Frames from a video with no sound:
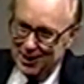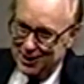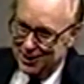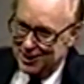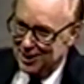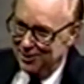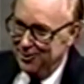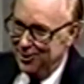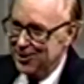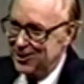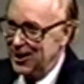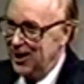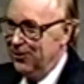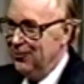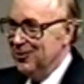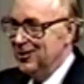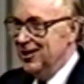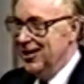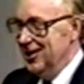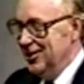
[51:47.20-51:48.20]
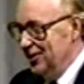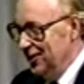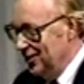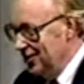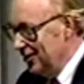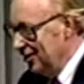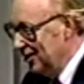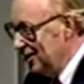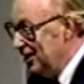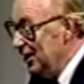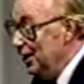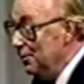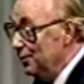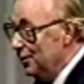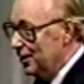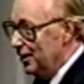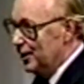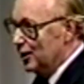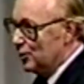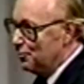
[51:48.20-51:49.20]
to some of those conversations.
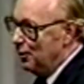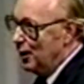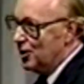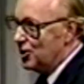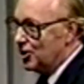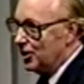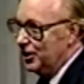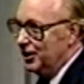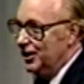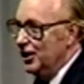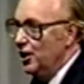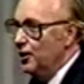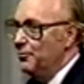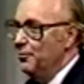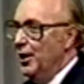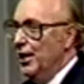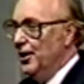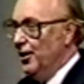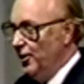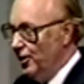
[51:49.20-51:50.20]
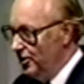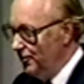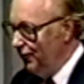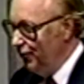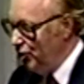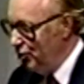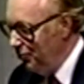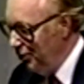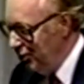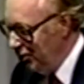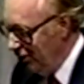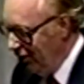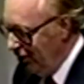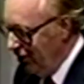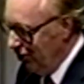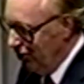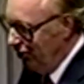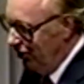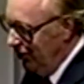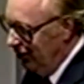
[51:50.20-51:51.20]
Timothy, especially, young man on his first missionary
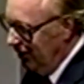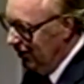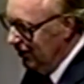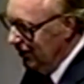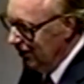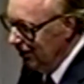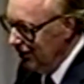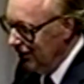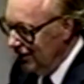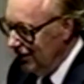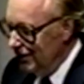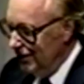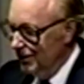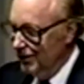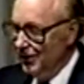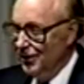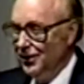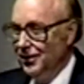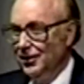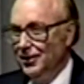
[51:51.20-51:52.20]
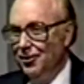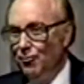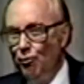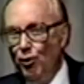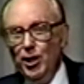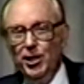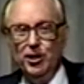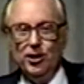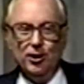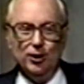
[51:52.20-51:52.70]
journey, went to the